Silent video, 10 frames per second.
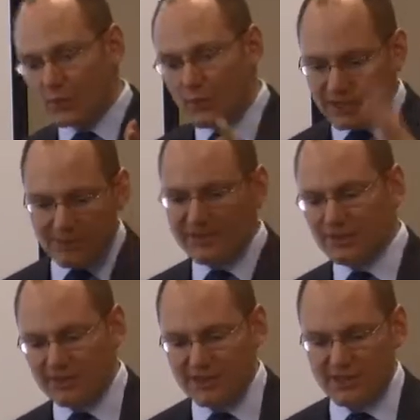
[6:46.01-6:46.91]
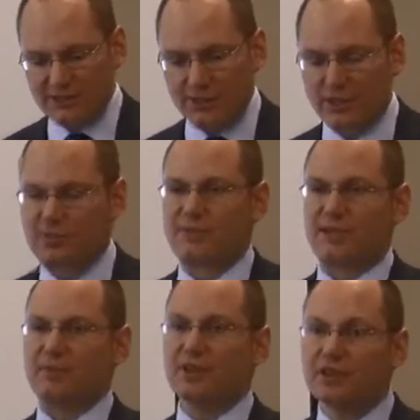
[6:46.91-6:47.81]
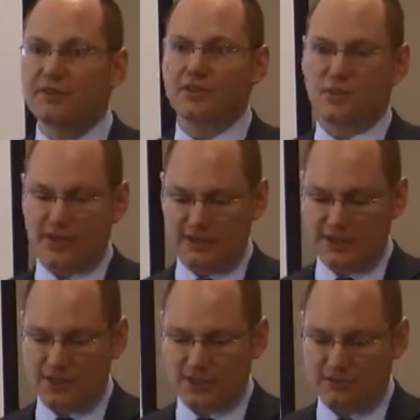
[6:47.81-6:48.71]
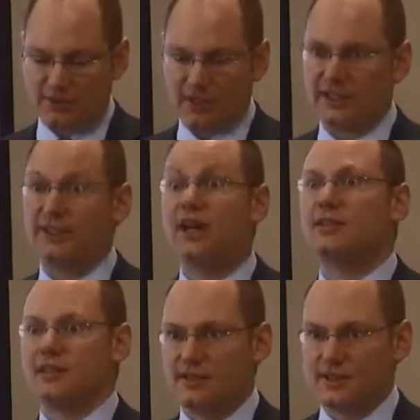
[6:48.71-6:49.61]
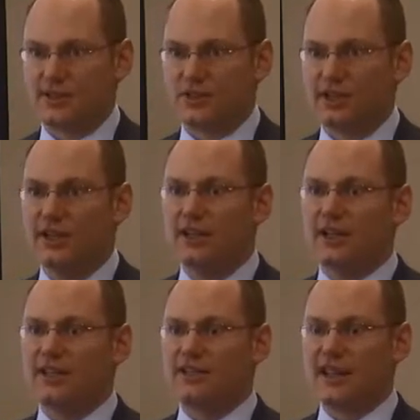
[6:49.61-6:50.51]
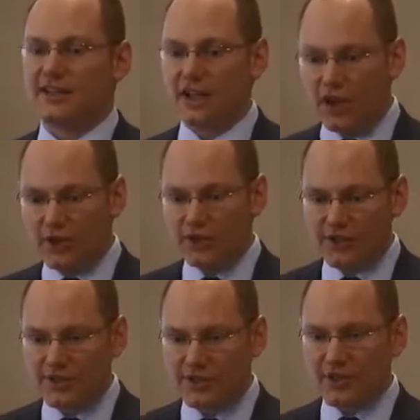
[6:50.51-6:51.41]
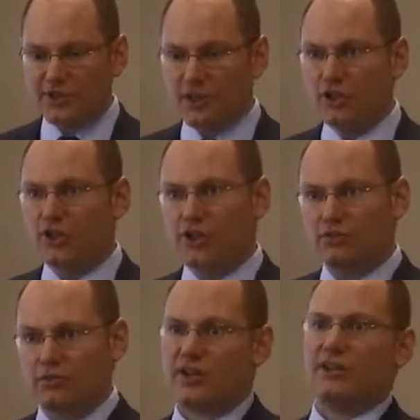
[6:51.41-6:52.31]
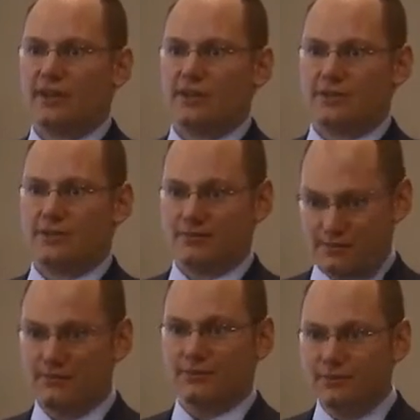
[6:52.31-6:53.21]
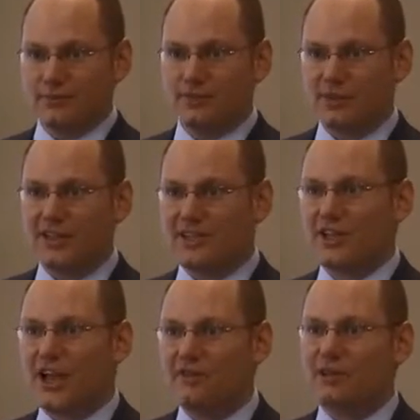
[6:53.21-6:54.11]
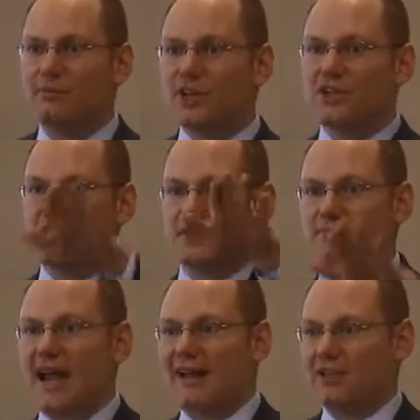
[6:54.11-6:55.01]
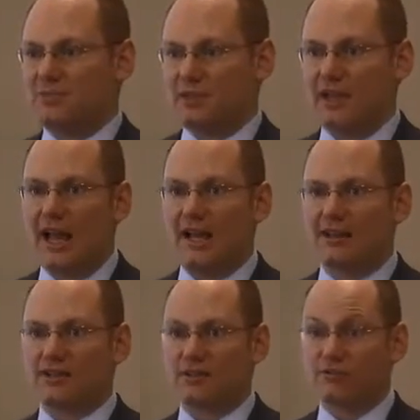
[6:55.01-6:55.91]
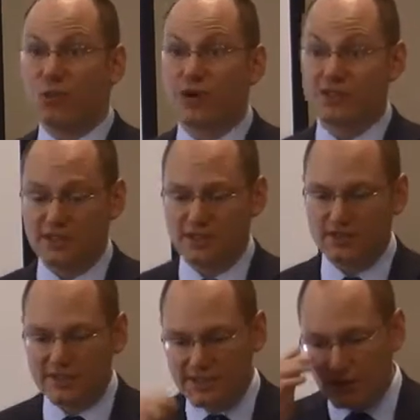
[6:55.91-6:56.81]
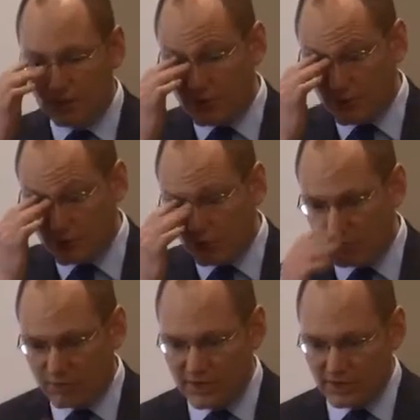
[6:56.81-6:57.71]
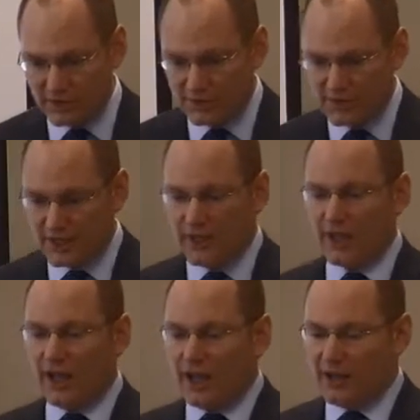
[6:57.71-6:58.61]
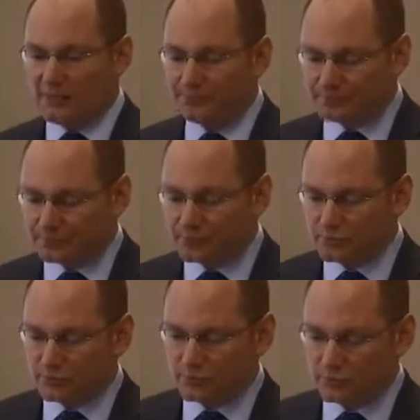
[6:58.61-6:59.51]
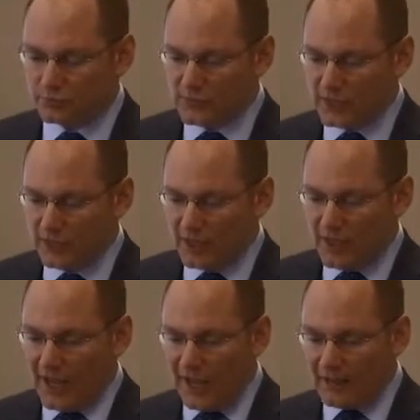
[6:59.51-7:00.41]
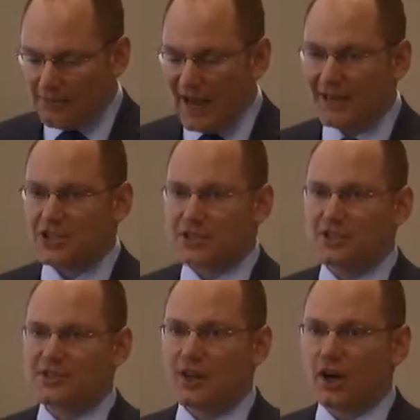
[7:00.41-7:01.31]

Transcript: one of the big differences, of course, by the middle of the 20th century from the late 19th century is that the owners no longer run things, right? So you have the emergence of management as a force in and of itself within corporations. Um, and managers